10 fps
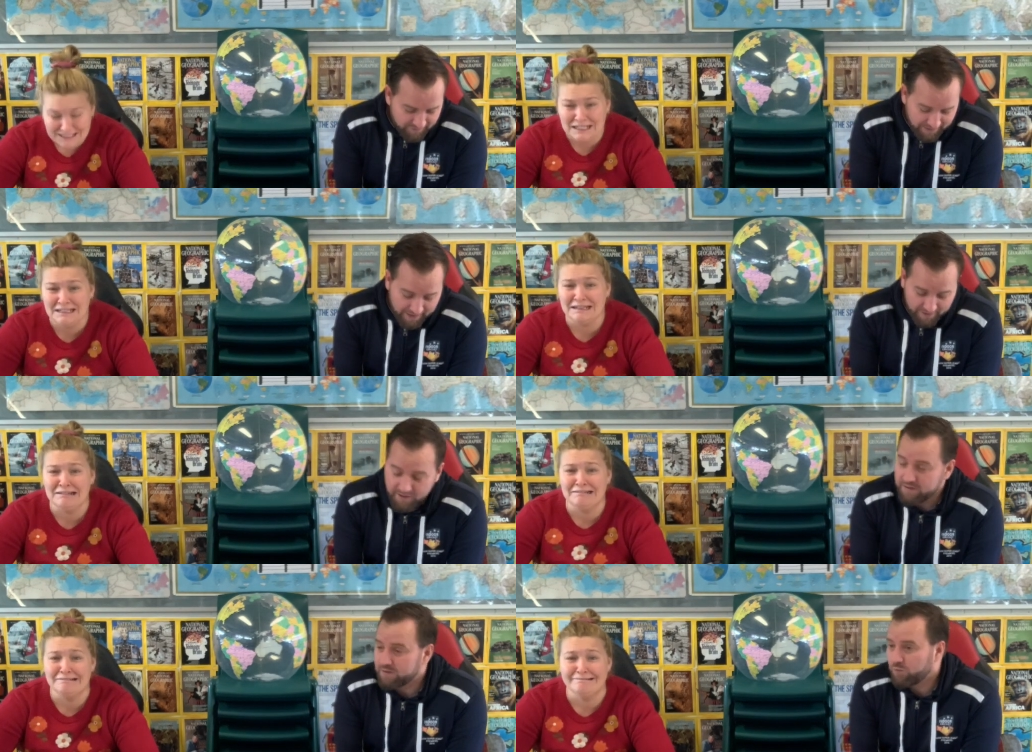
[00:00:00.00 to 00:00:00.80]
Speaker 1: yeah,
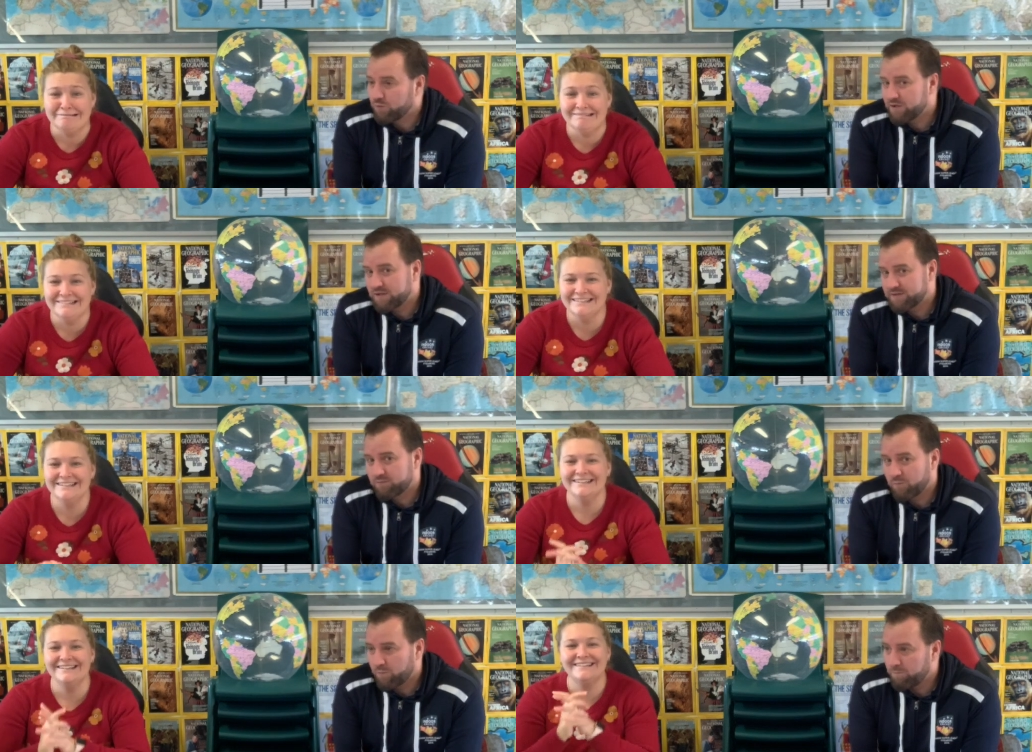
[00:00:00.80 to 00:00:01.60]
it, there's,
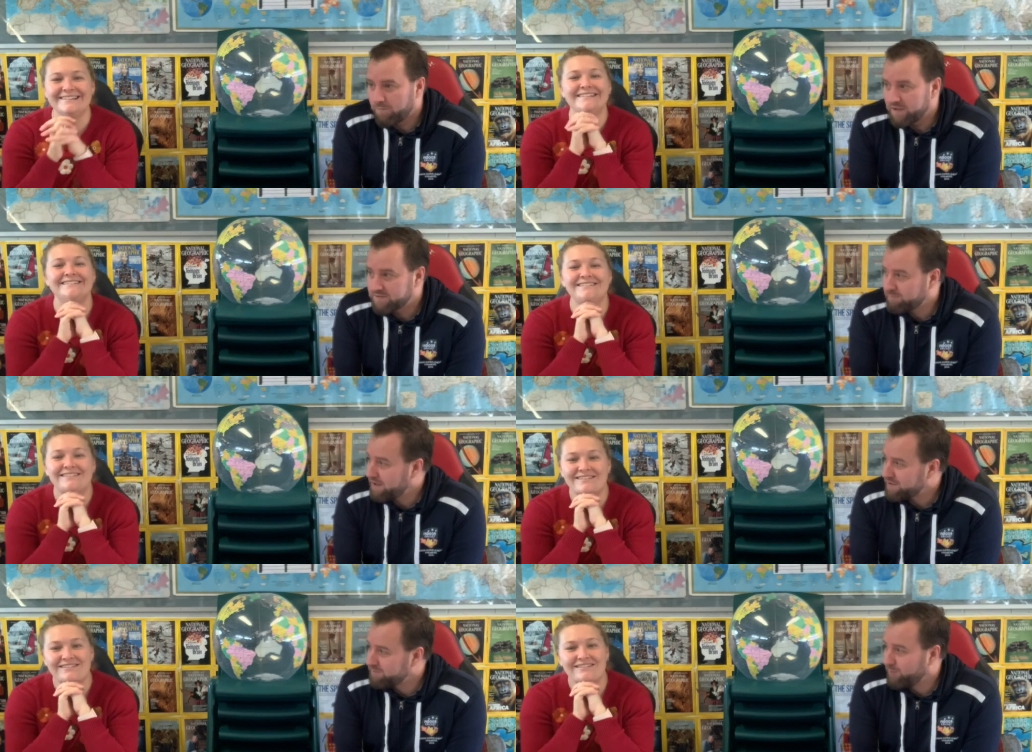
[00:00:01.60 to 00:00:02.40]
there's
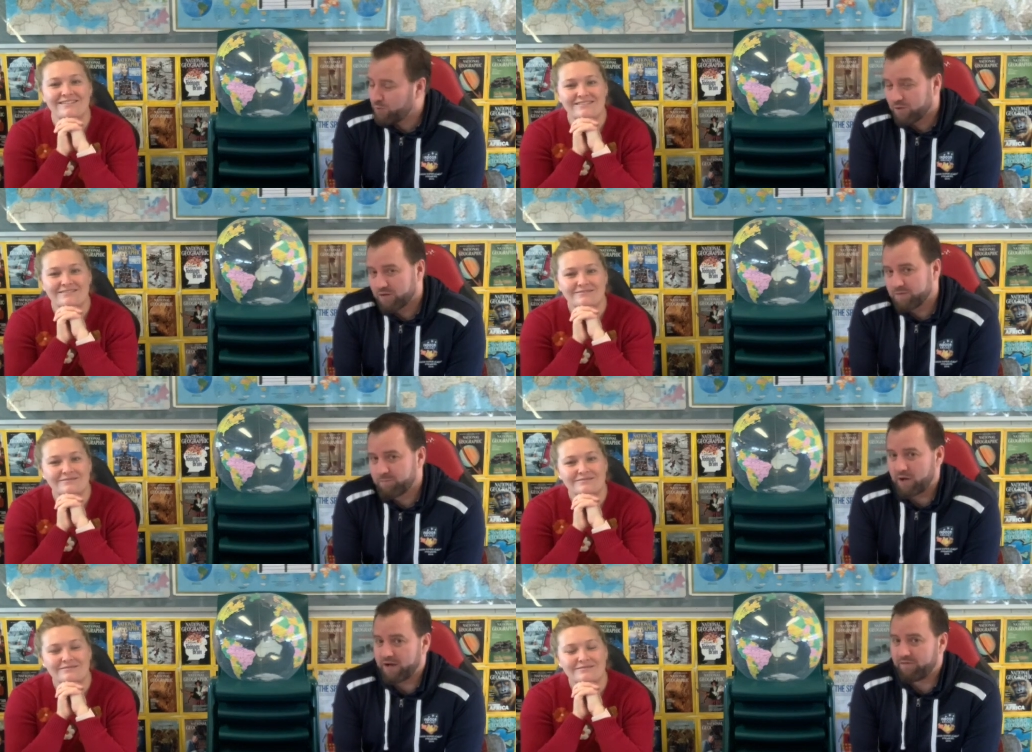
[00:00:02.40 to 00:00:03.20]
much
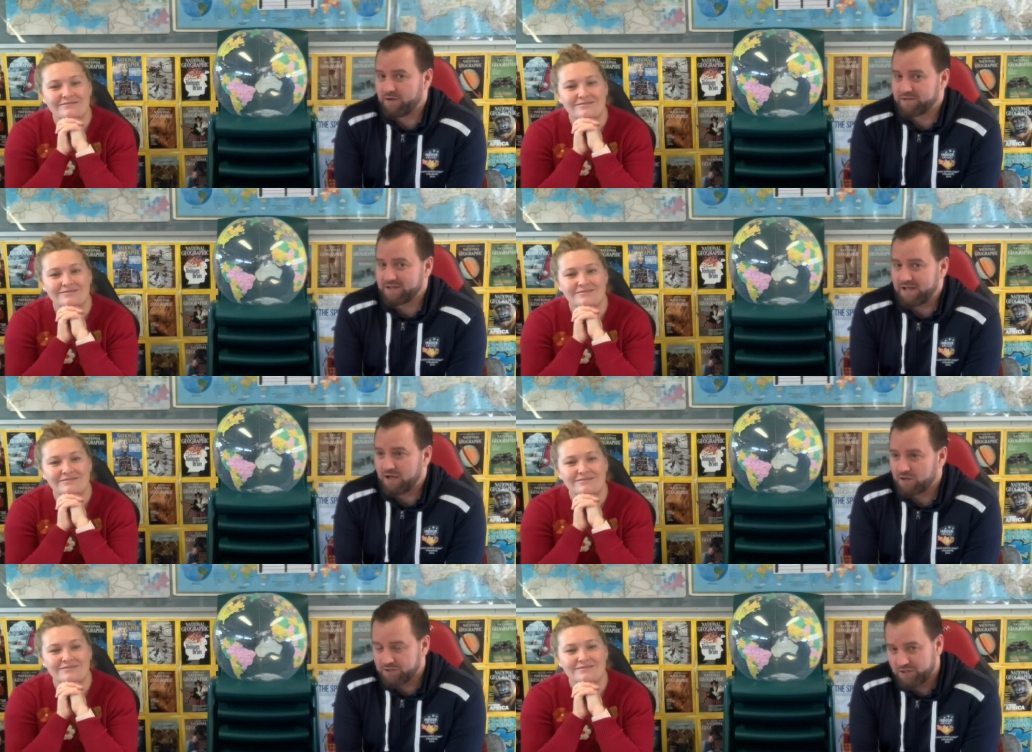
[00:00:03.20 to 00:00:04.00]
more
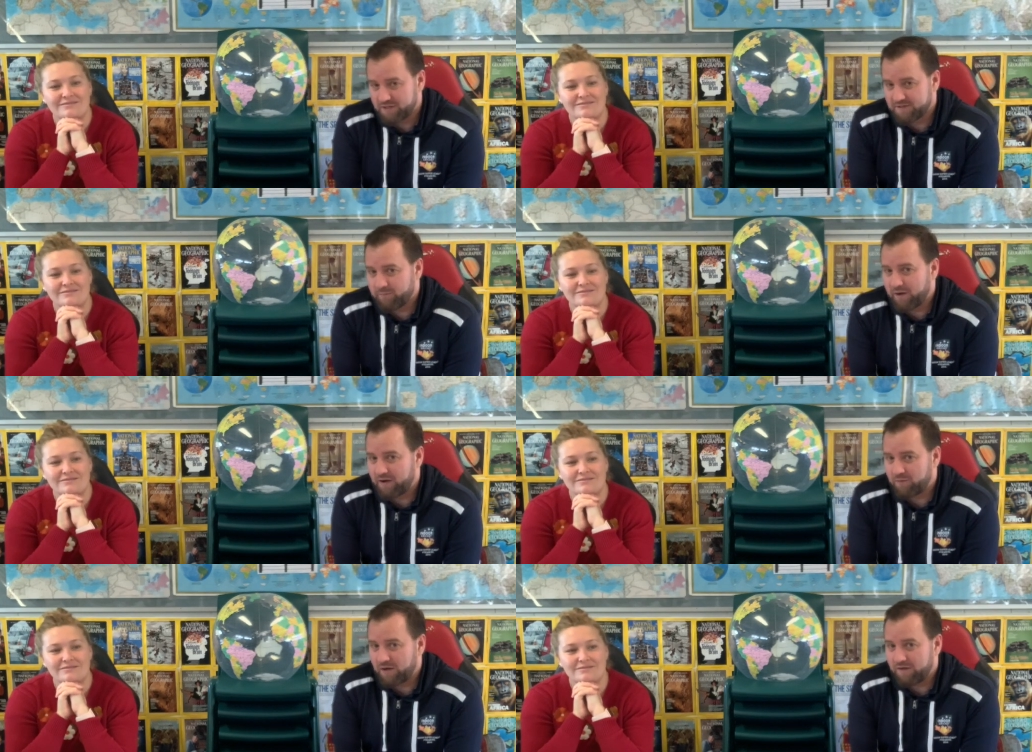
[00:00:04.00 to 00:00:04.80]
biodiversity just in the
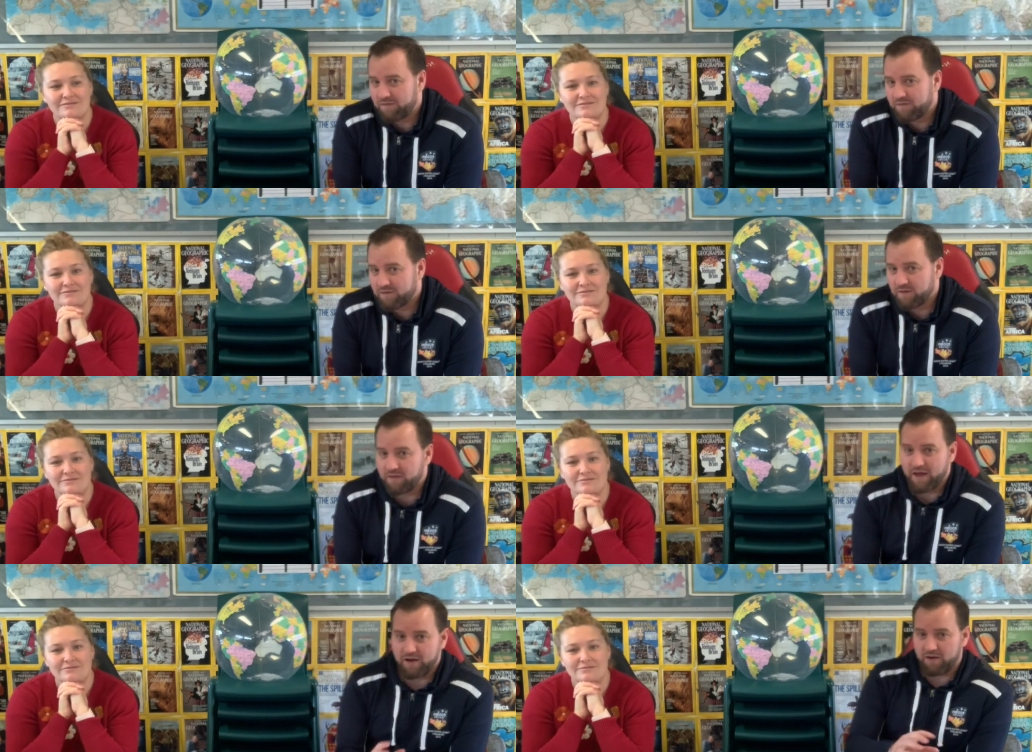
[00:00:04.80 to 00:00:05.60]
Barrier Reef
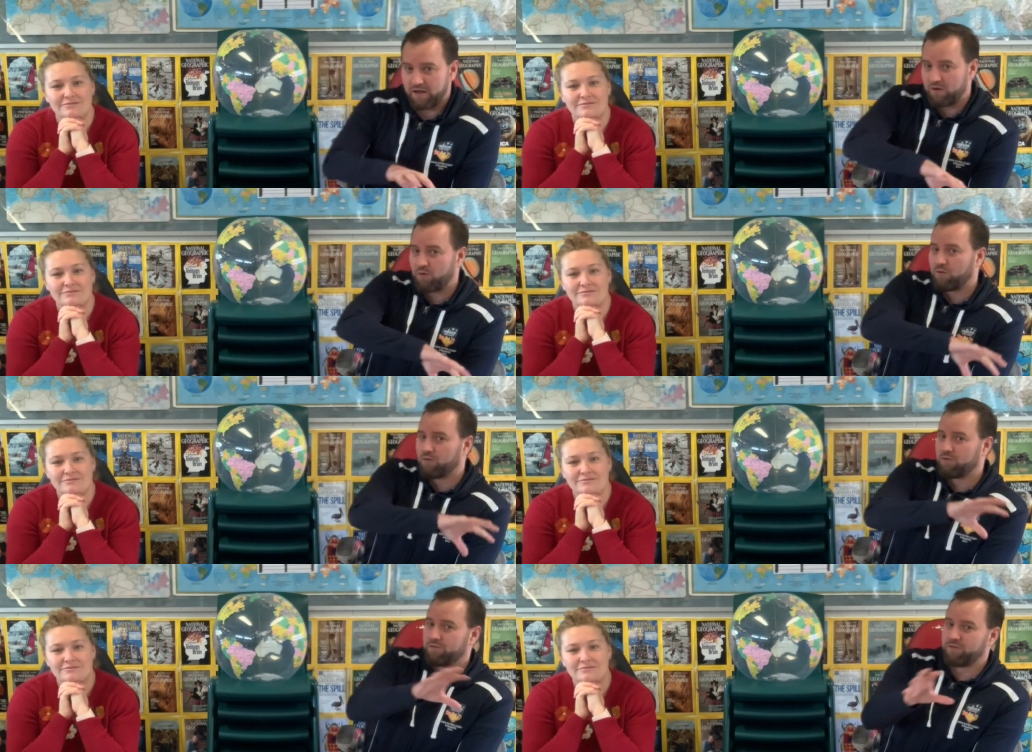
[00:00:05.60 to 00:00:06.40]
than in
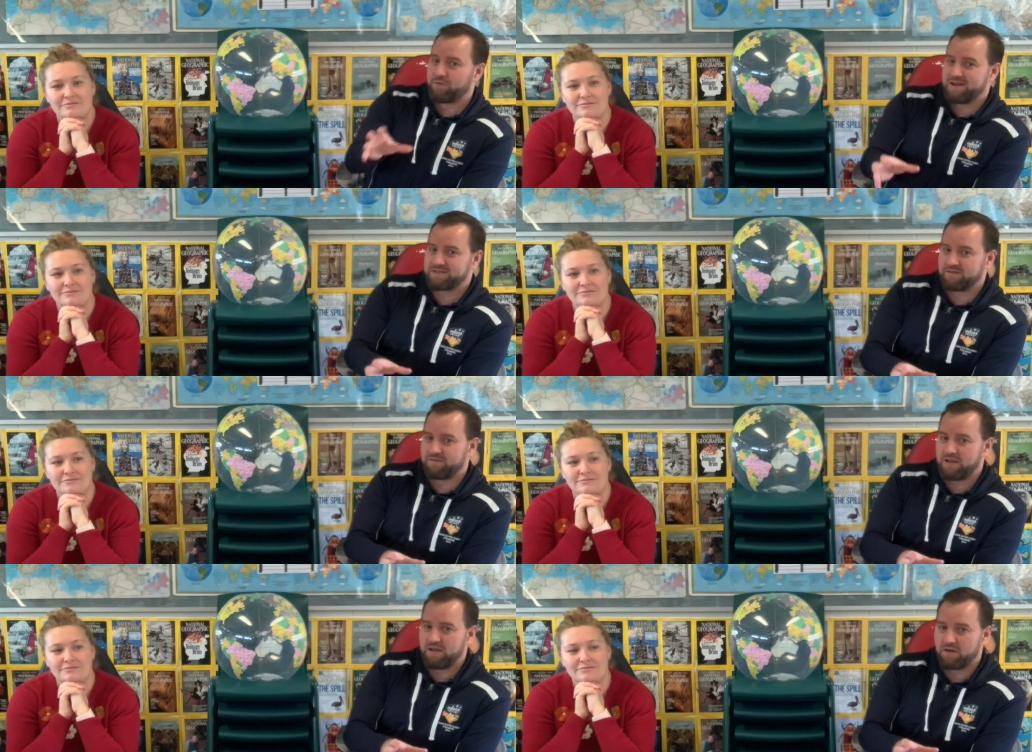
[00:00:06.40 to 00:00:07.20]
all the rest
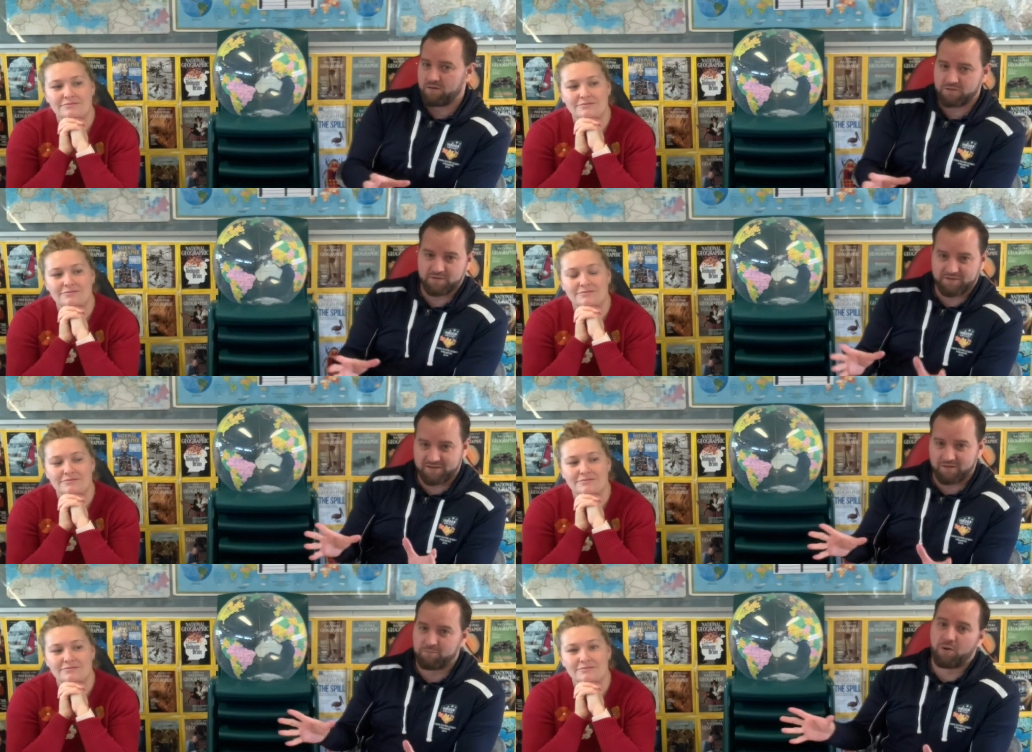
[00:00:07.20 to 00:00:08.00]
of the
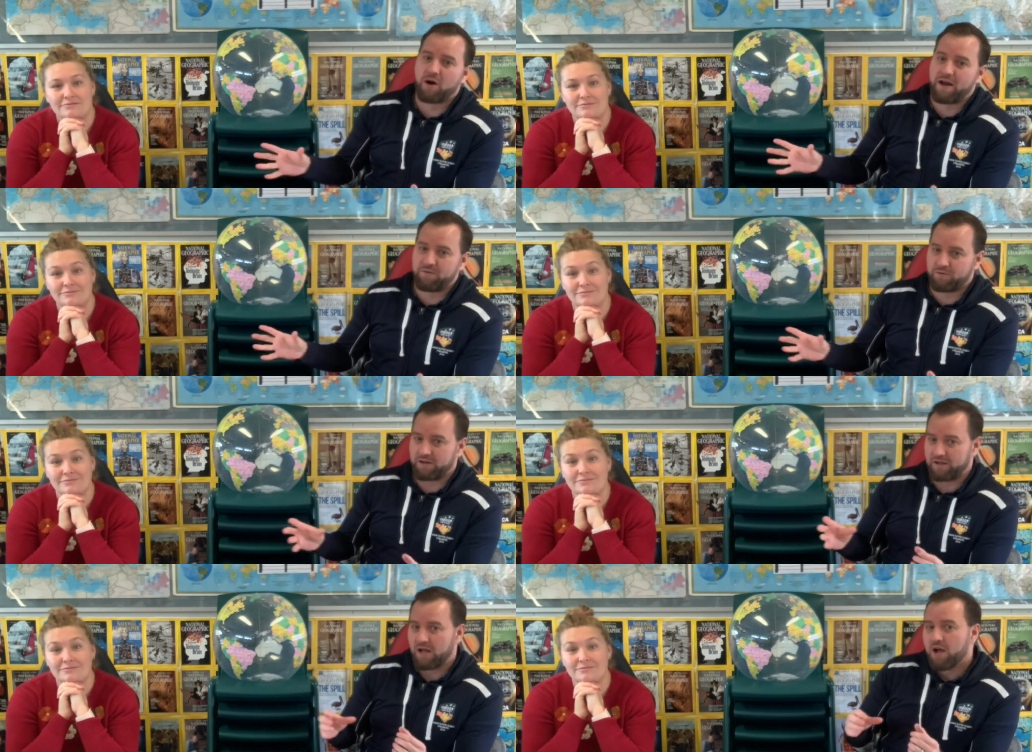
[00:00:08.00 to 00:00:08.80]
oceans combined,
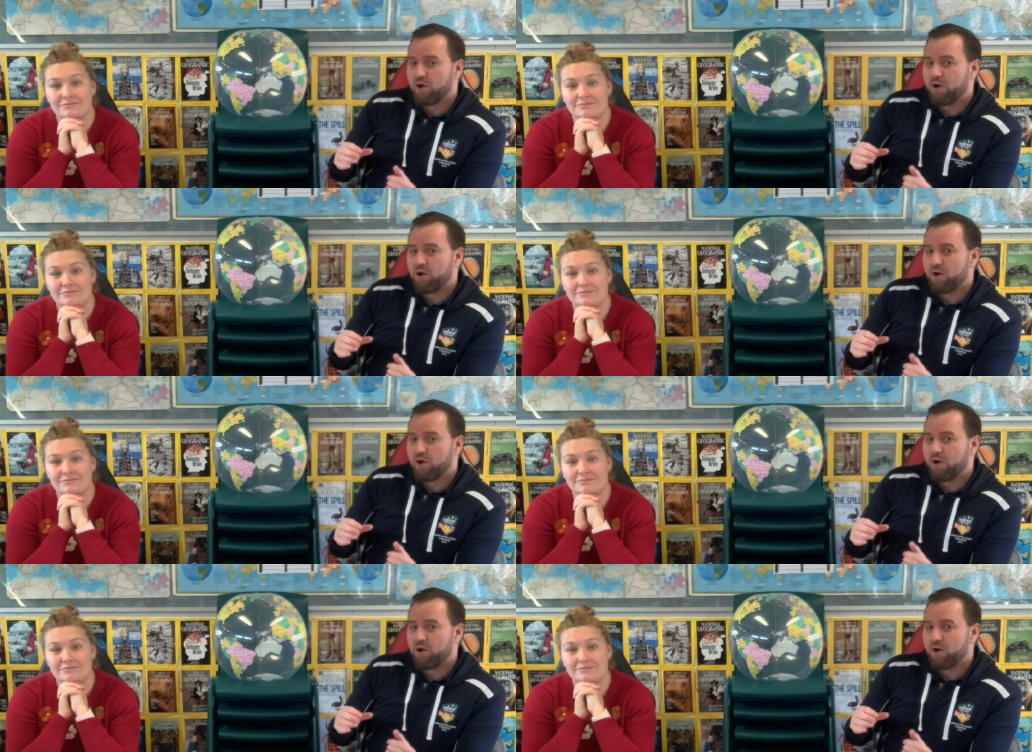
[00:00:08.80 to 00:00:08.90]
mm. really.